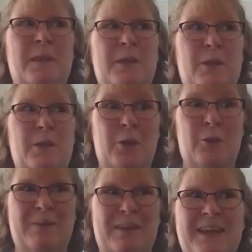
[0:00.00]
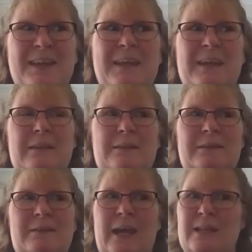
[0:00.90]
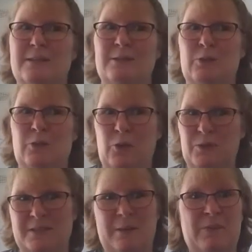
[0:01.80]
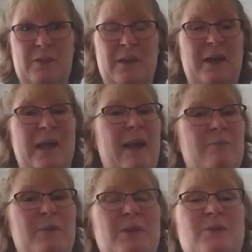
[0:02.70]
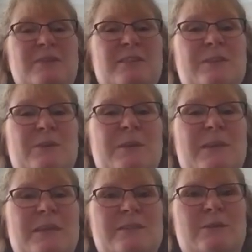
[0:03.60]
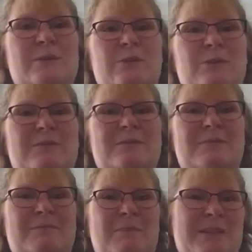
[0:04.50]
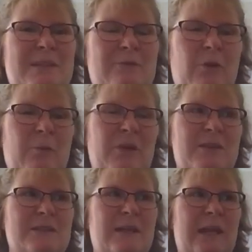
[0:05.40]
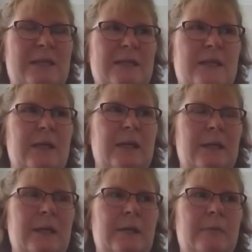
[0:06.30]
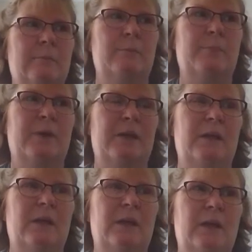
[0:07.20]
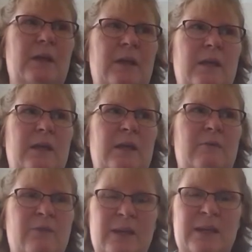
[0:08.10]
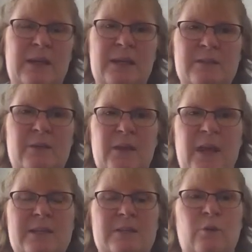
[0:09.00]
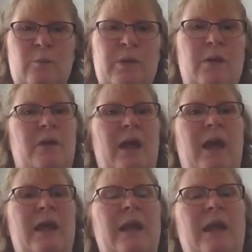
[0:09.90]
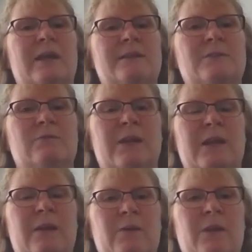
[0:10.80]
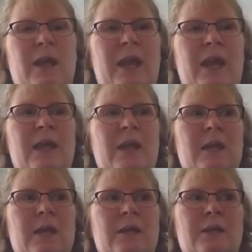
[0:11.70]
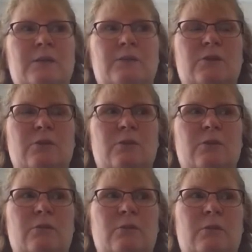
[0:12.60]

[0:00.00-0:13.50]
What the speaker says: know me, that's not something I have been used to doing. It's not my default personality, but it really is okay to not be okay, and it's really okay to